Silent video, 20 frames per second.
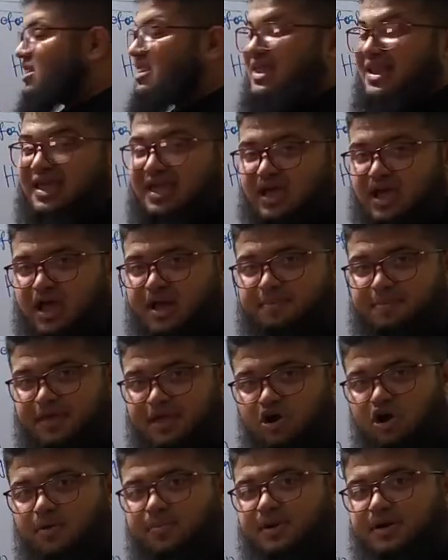3
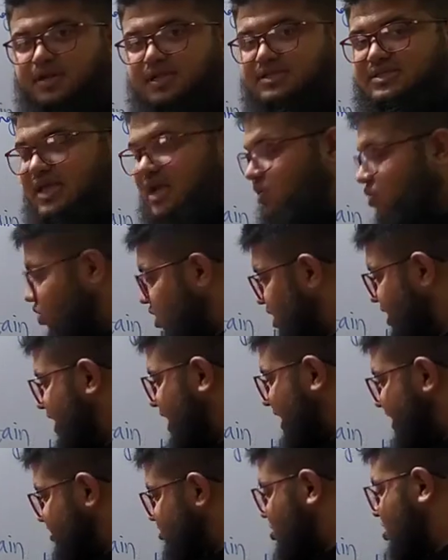p orbitals and
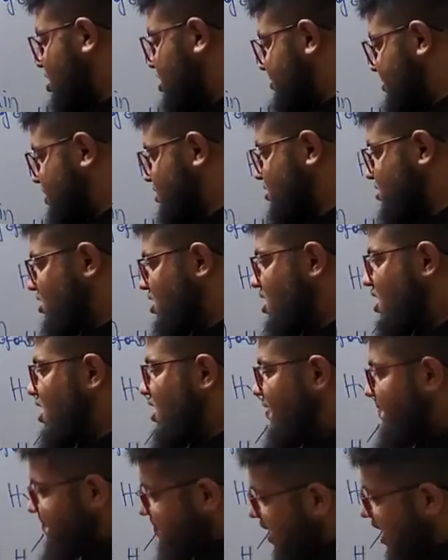1 s orbital.
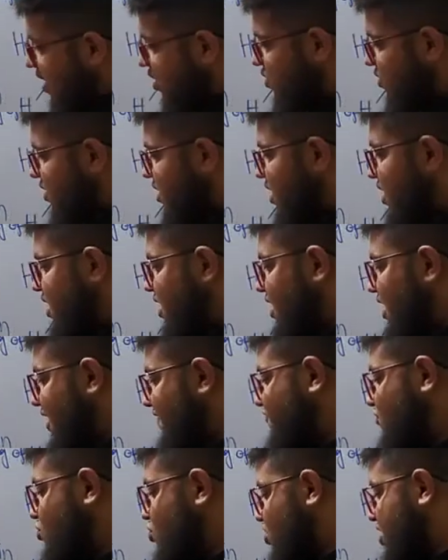Now
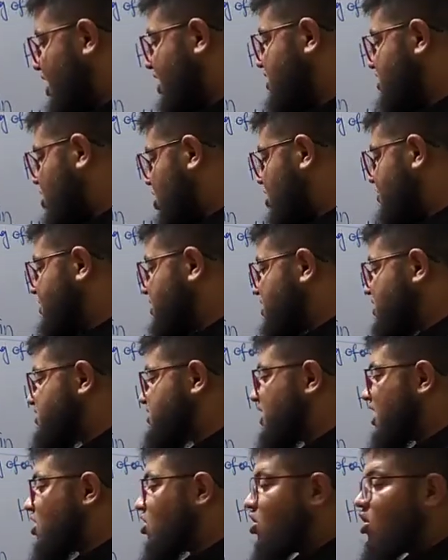if you look at the orbitals,
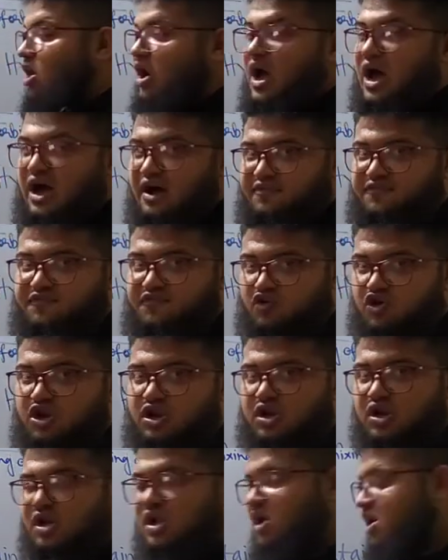they are all half
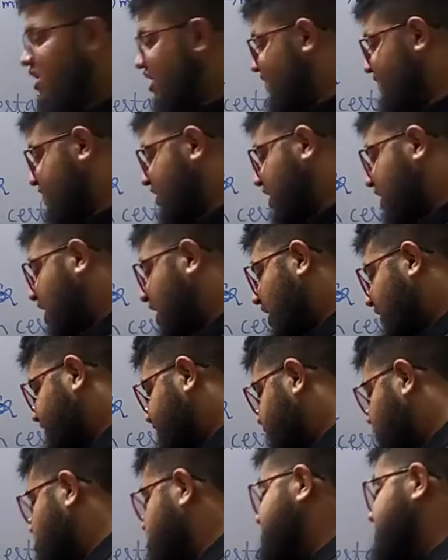full. If they're
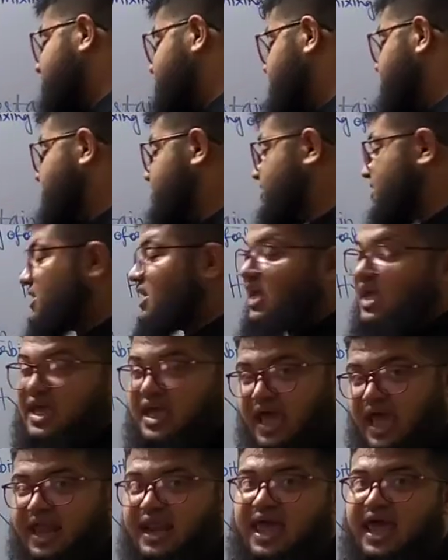half full, this means that they
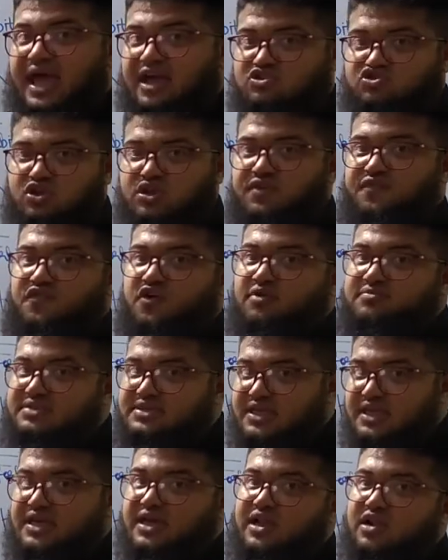can actually form
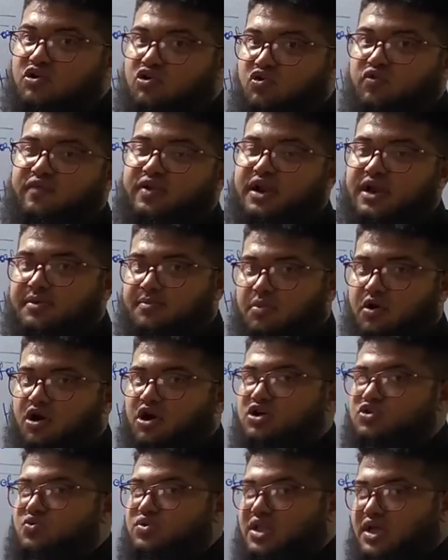single covalent
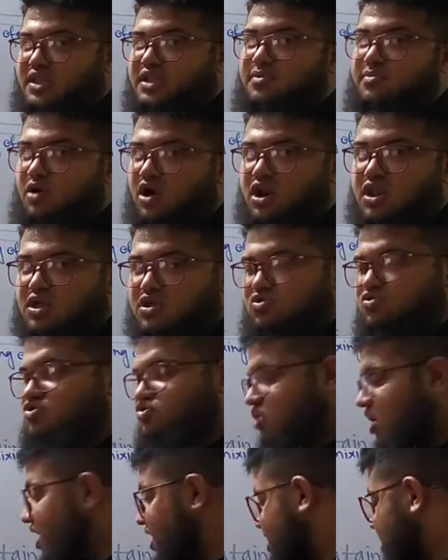bonds with other molecules,
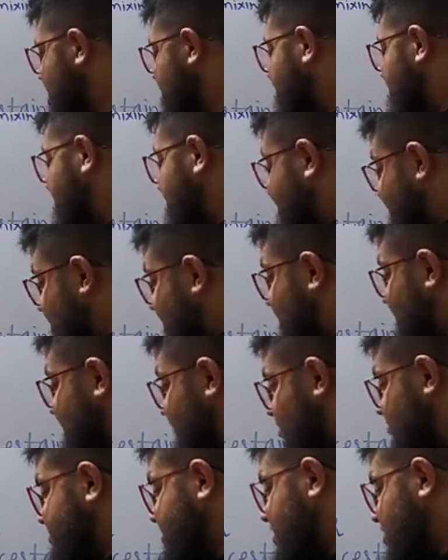right? And if they can
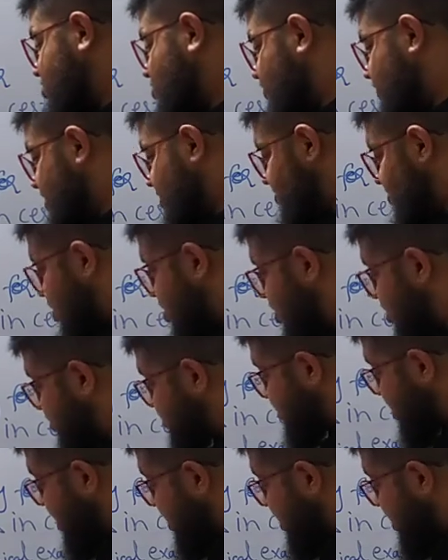form single covalent bonds,